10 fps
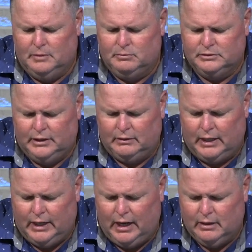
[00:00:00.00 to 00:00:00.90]
But I'm going to tell you
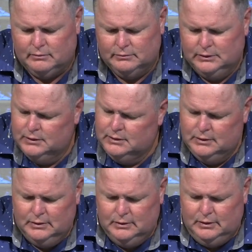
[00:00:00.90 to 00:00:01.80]
right now,
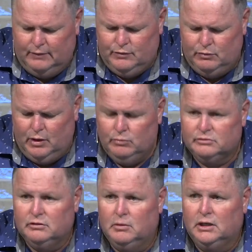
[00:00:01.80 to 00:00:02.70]
if you don't,
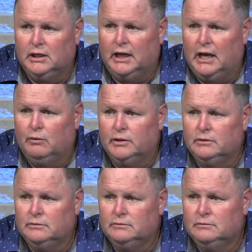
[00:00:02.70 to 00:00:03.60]
some ugly guy will.
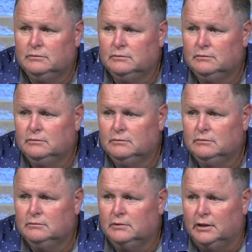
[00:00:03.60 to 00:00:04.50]

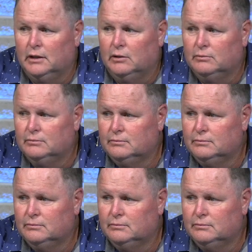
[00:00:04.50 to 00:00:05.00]
Hello.